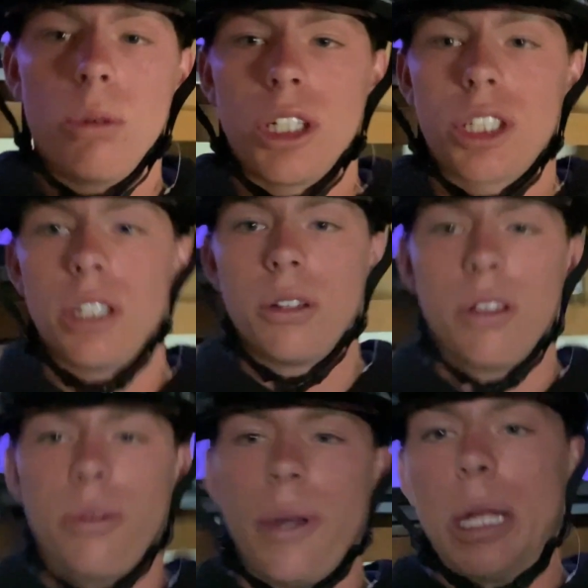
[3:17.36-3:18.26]
We're just gonna go
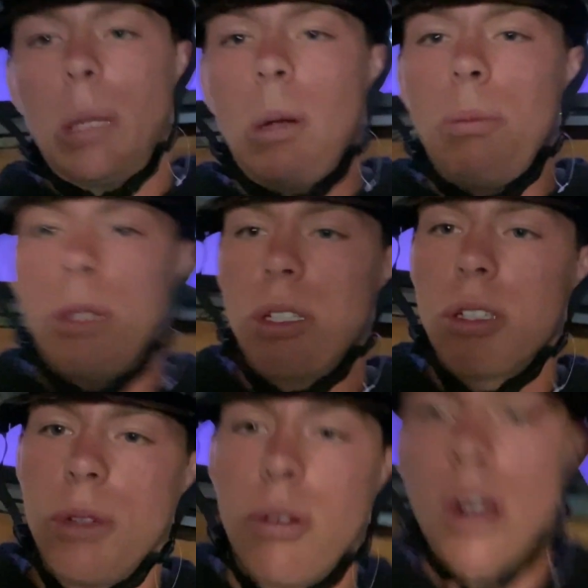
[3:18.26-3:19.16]
on the regular one, but there's
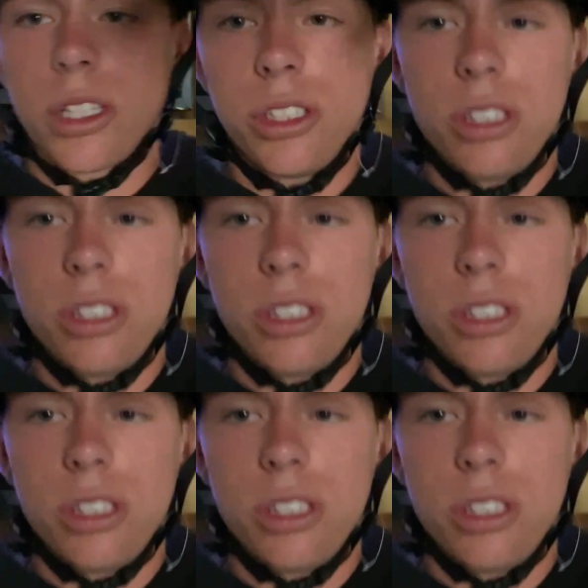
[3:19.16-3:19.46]
gonna be rocks and